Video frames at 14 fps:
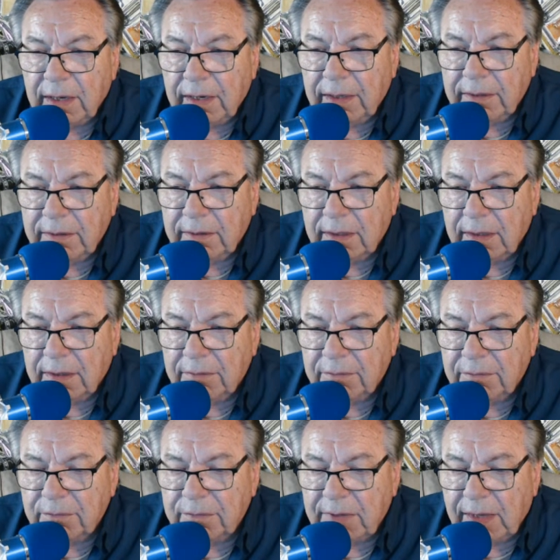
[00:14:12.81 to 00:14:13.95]
And
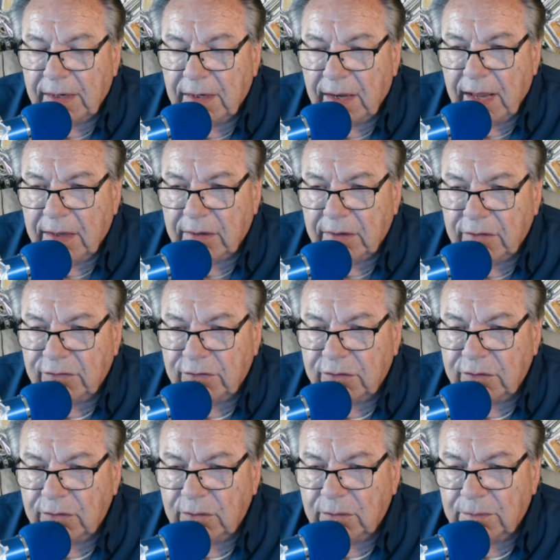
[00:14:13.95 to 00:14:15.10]
that allowed us
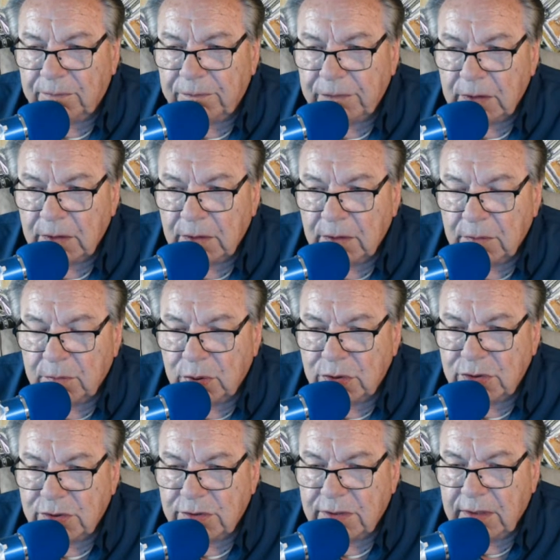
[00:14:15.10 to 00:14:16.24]
to
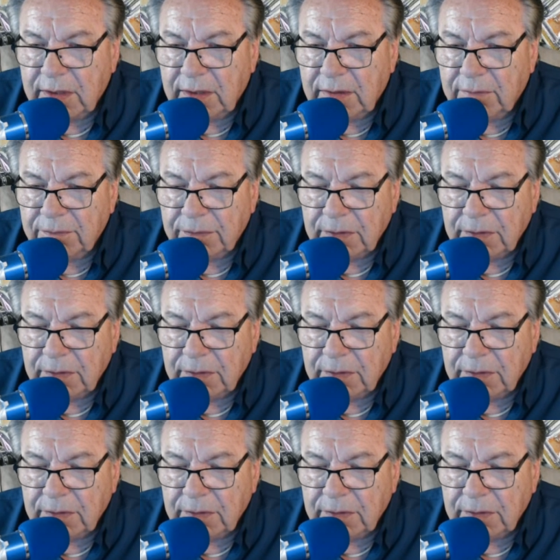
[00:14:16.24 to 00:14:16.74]
push the